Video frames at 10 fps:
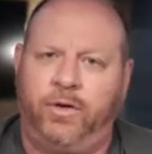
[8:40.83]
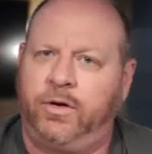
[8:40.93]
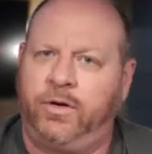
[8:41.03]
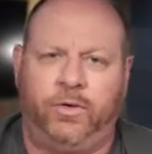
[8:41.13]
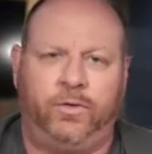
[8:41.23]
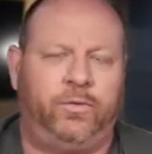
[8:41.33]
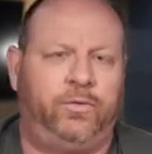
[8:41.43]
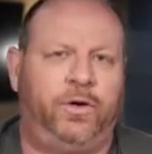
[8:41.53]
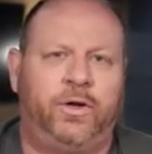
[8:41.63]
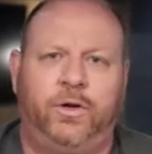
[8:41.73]
You can
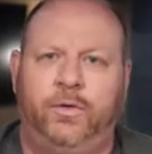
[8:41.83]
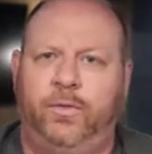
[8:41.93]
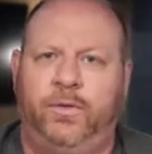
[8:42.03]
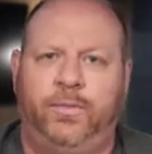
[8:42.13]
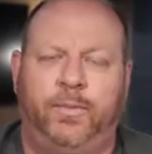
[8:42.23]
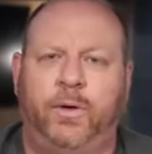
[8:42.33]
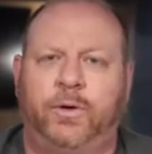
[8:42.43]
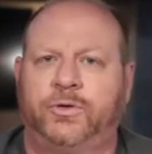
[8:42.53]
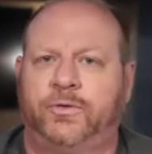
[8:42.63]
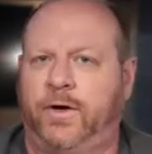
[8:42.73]
do a
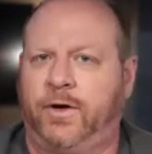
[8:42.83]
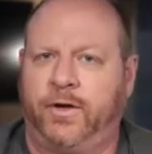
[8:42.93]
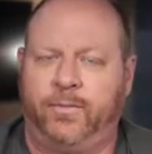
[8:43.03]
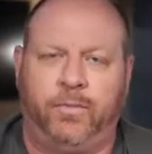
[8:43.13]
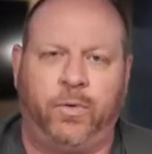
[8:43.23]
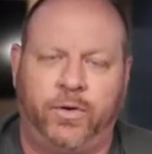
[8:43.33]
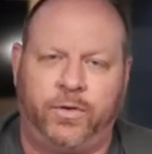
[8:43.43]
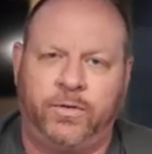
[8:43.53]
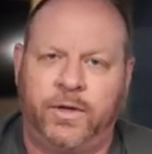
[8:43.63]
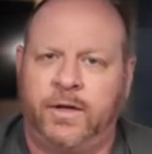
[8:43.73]
partial volume boil